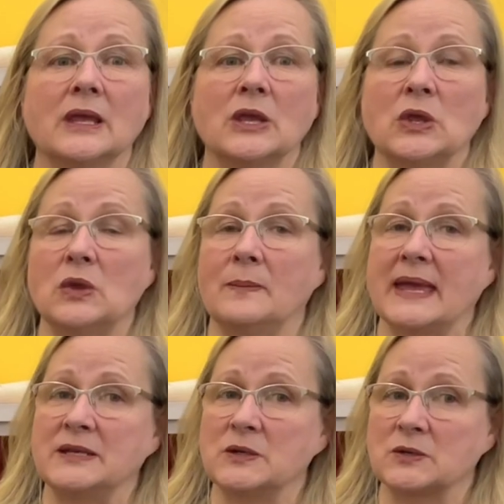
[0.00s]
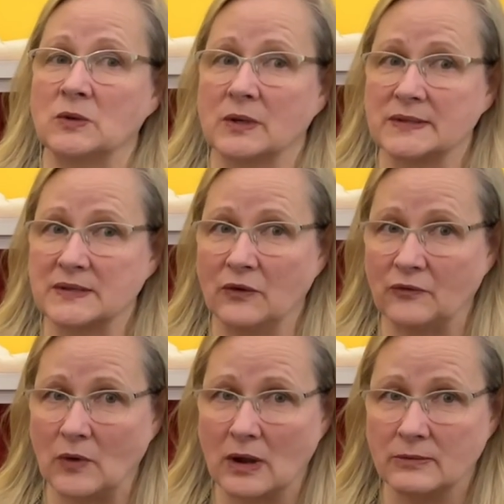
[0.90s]
You bend your torso
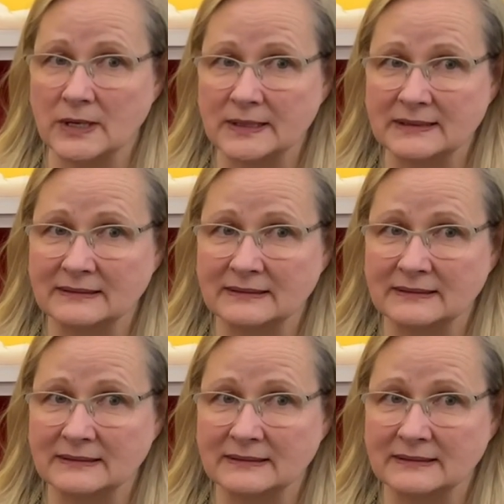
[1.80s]
forward